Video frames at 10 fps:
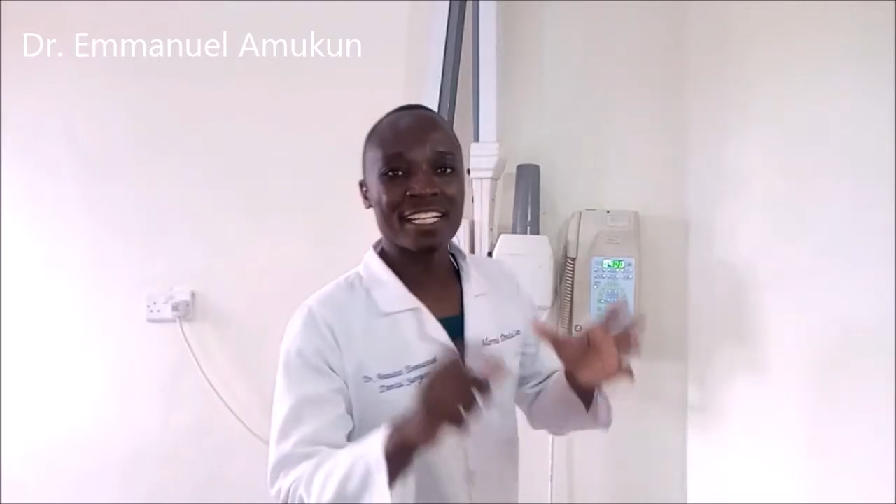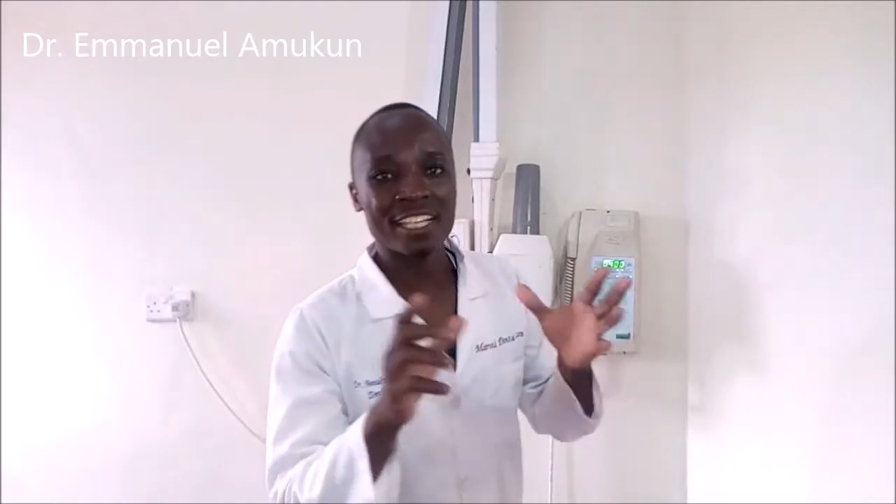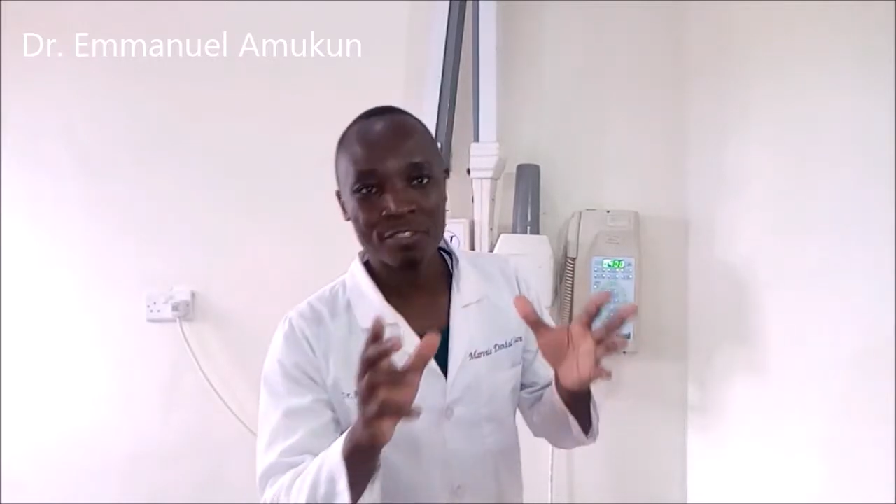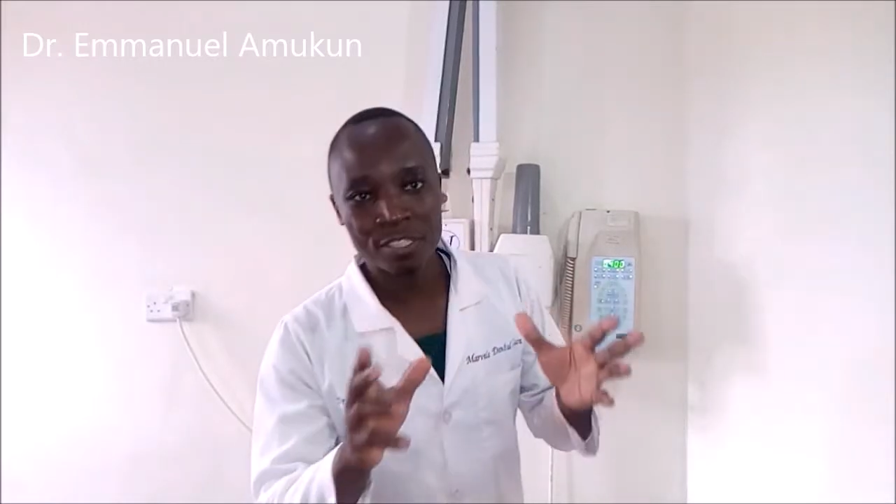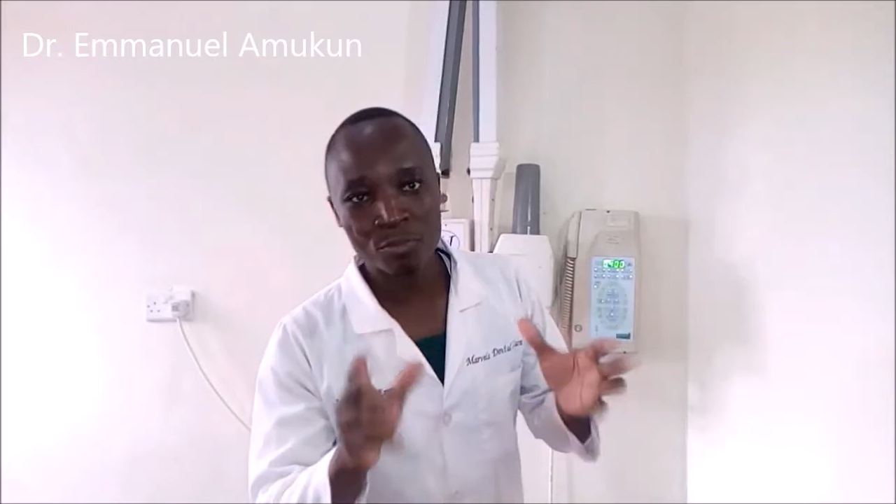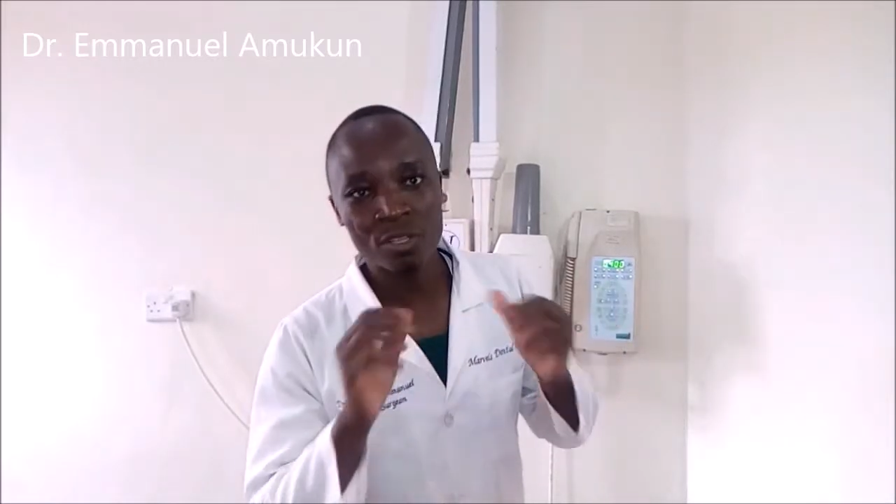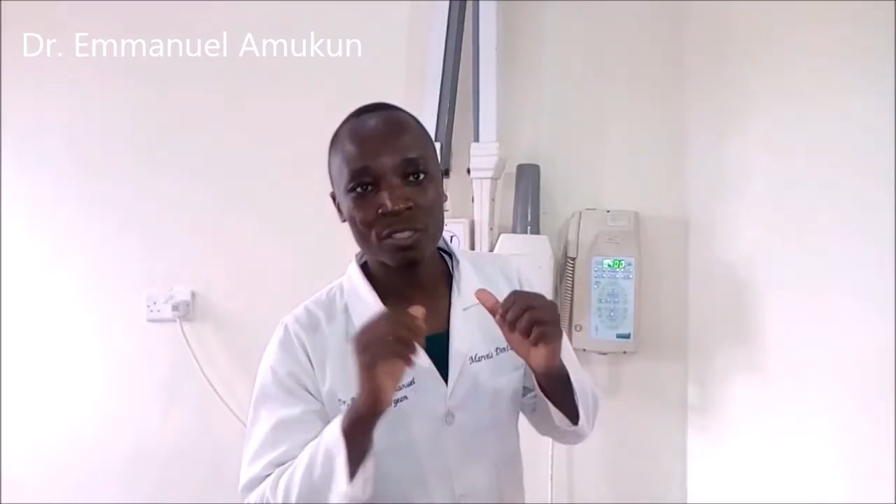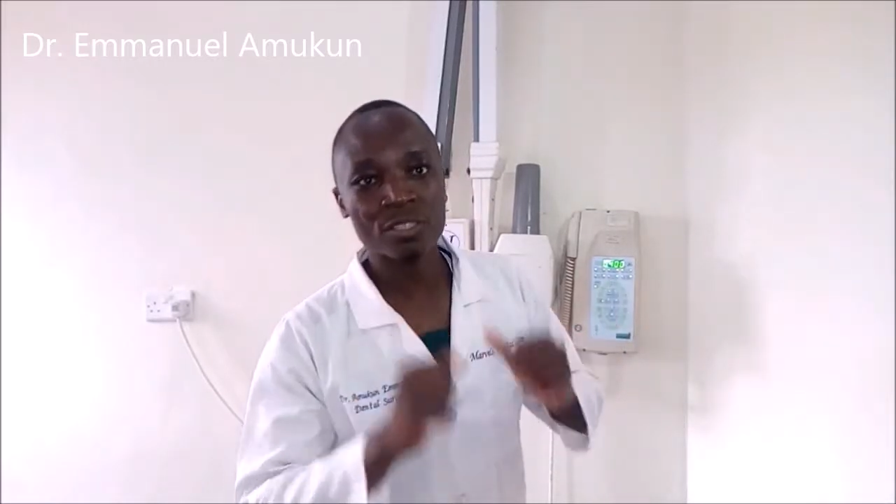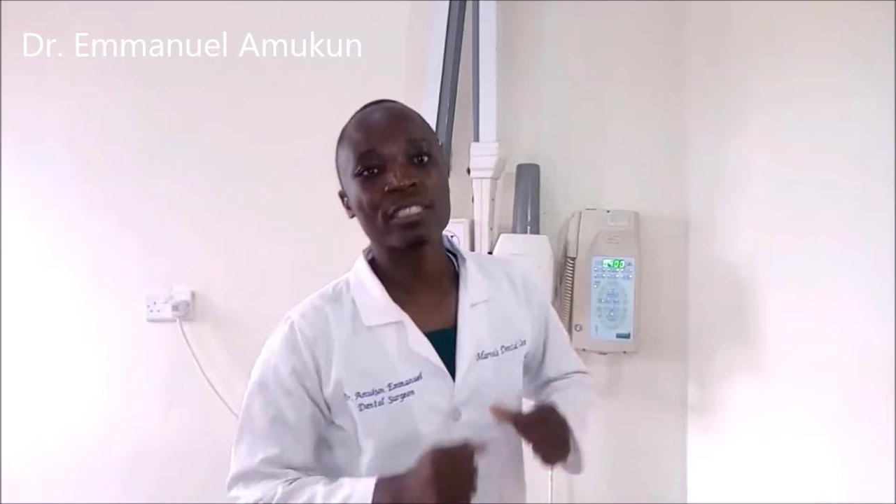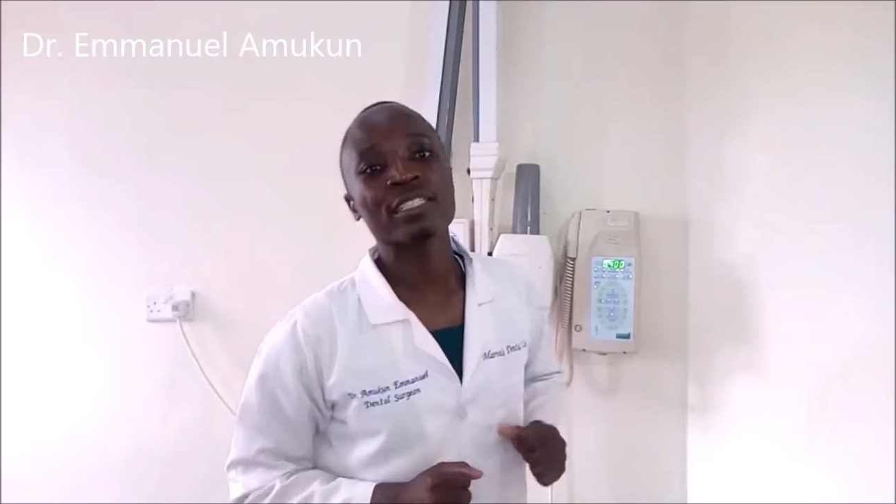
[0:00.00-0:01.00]
us have a
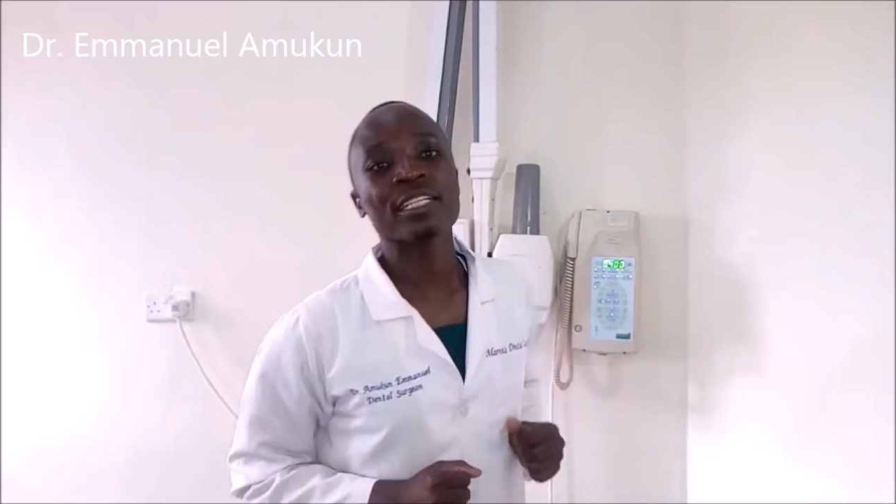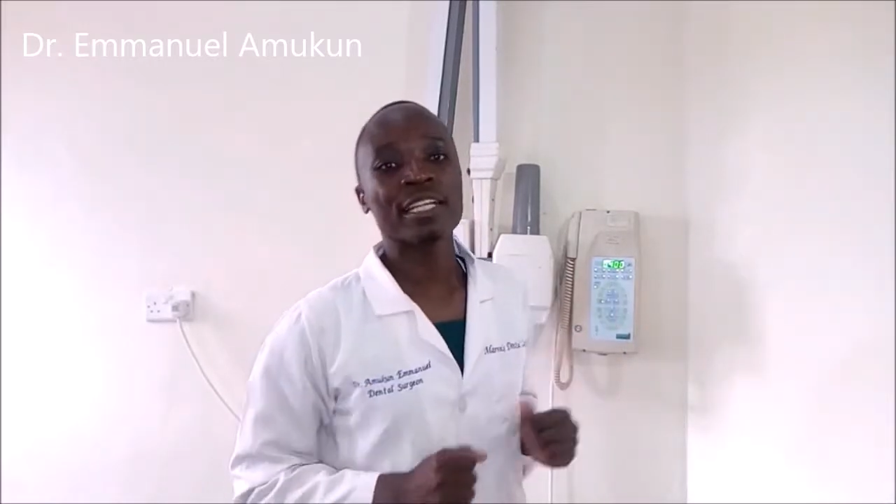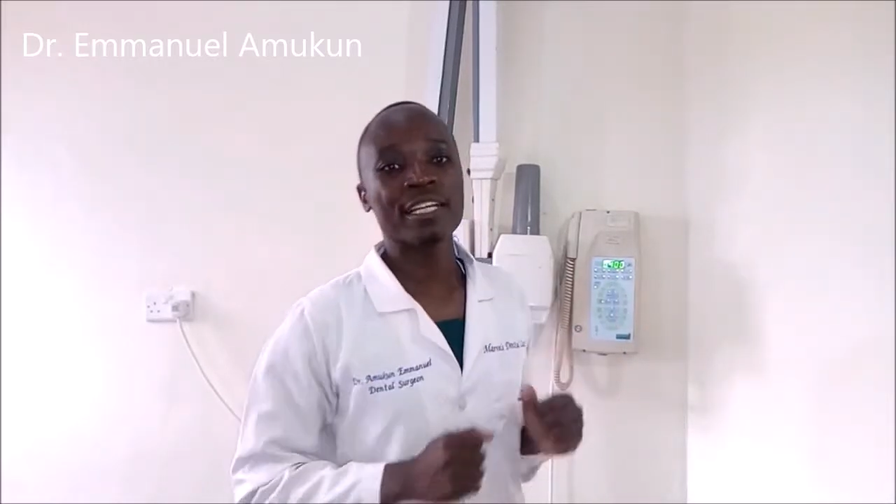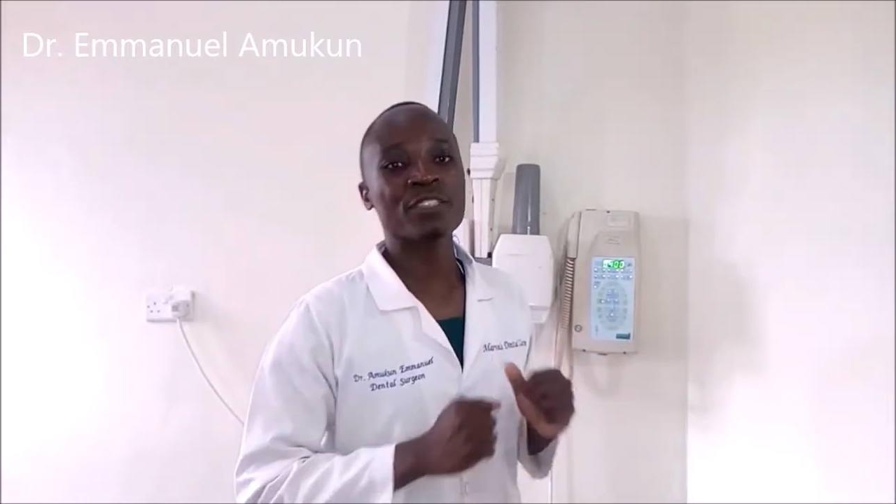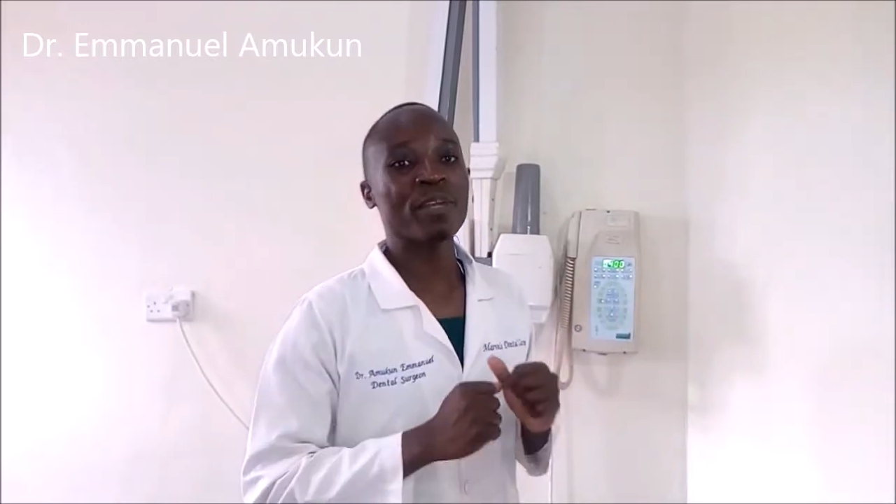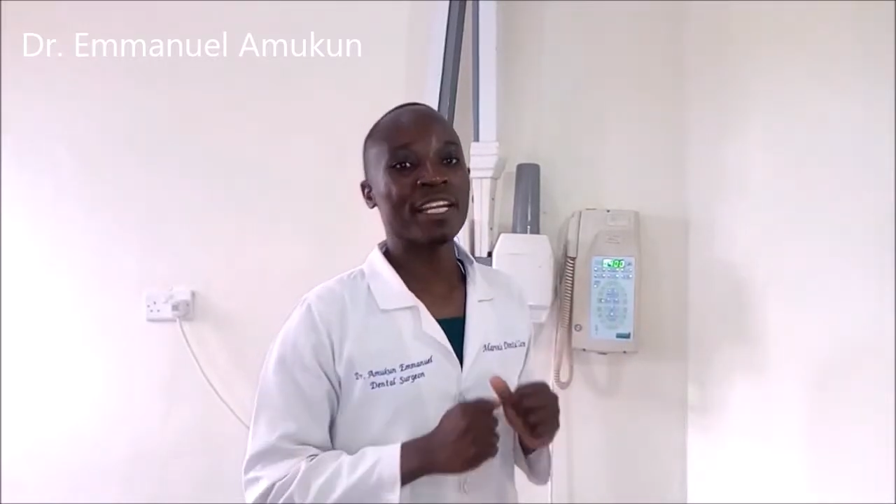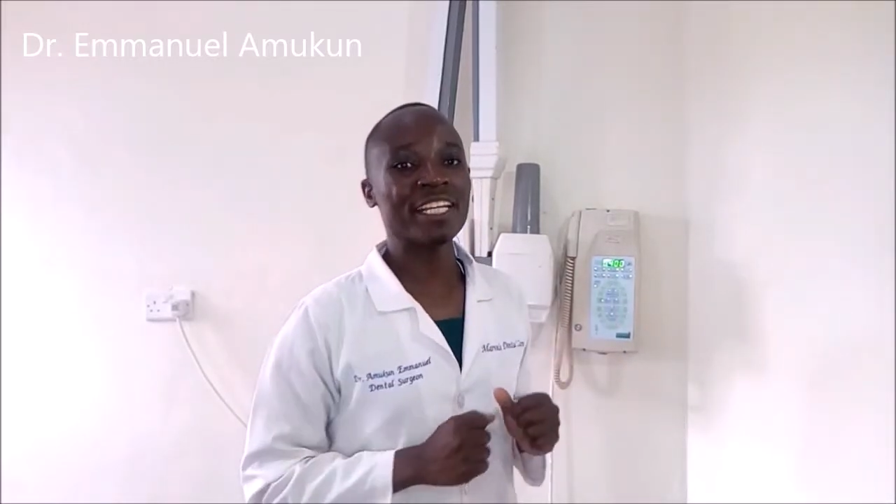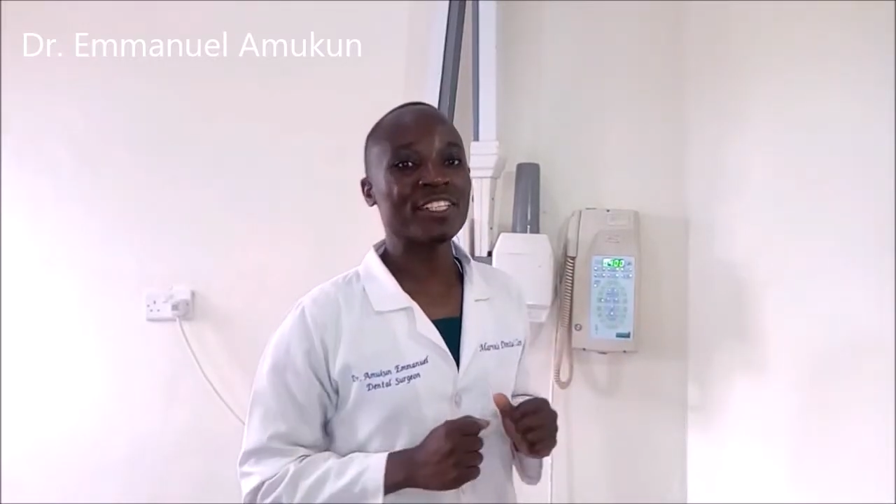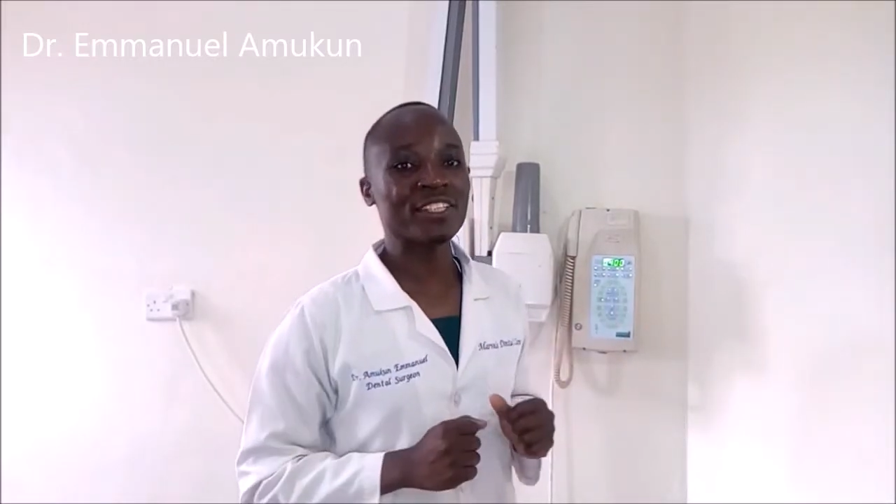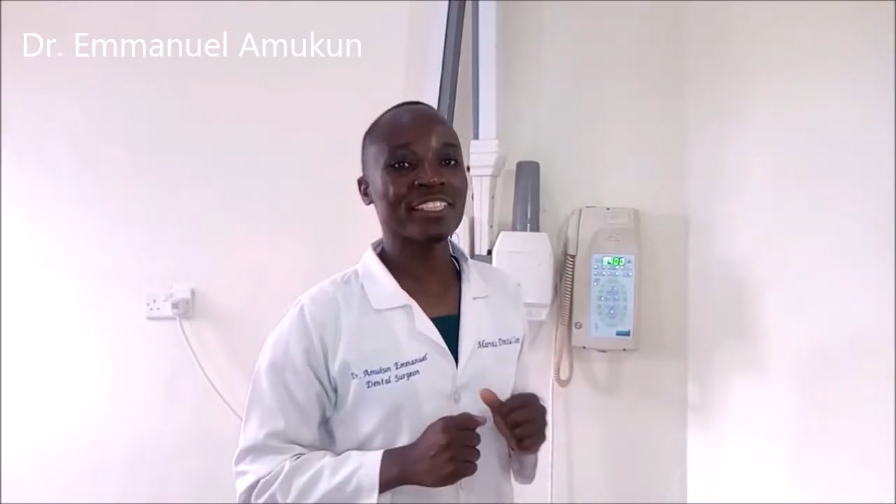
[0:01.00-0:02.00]
small
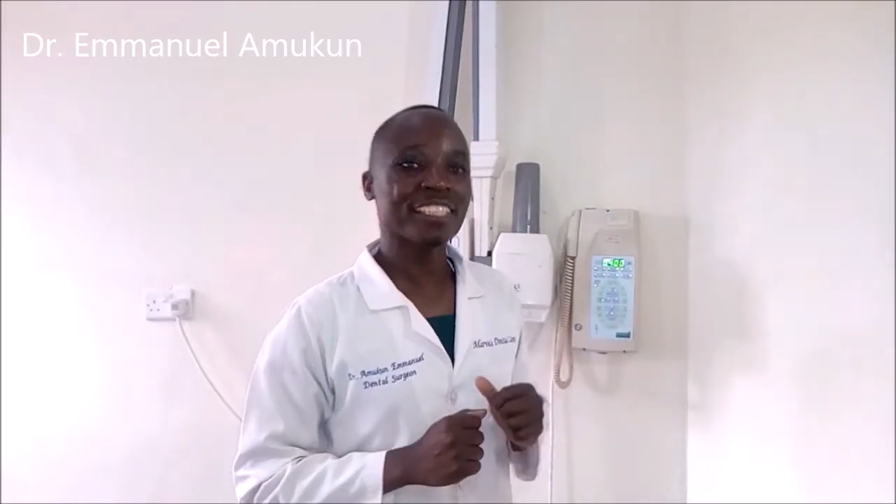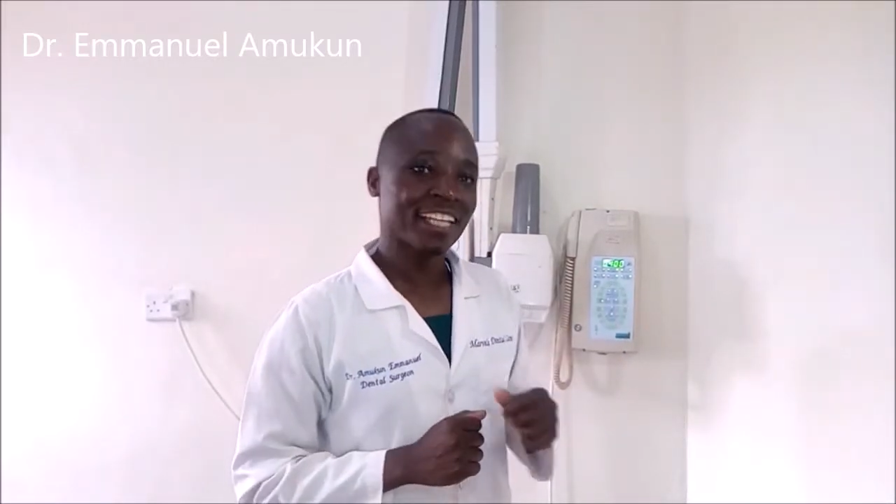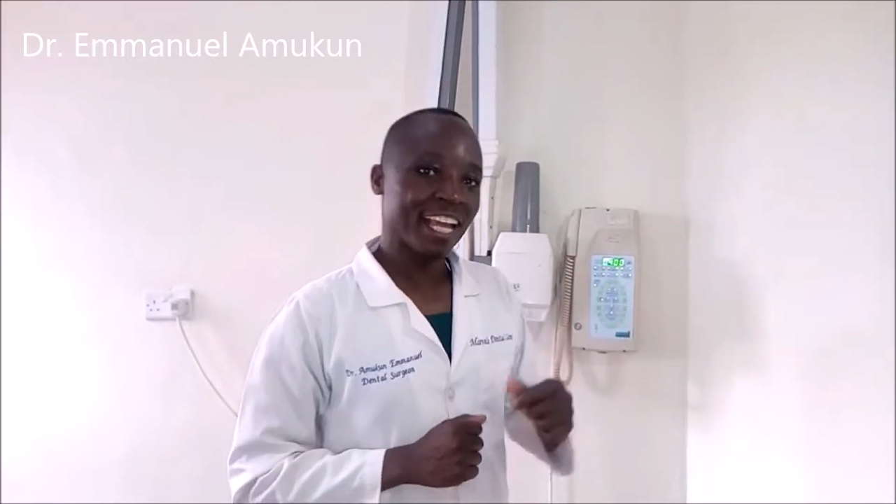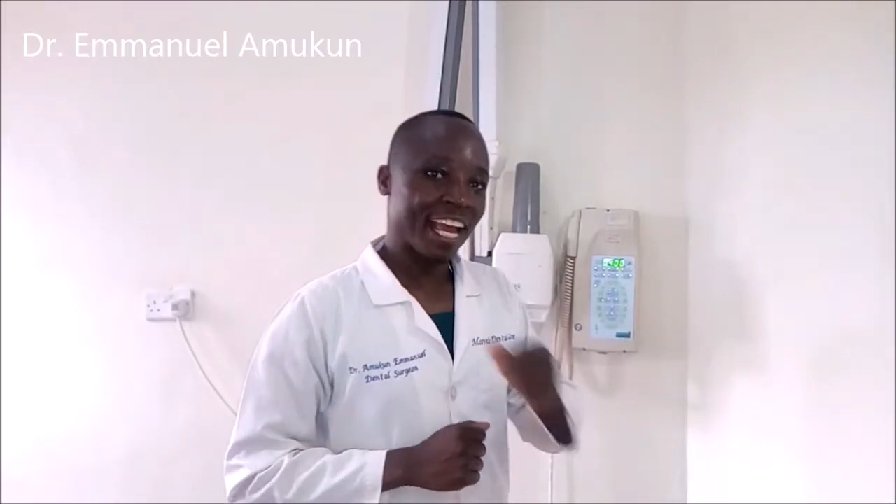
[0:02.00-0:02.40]
explanation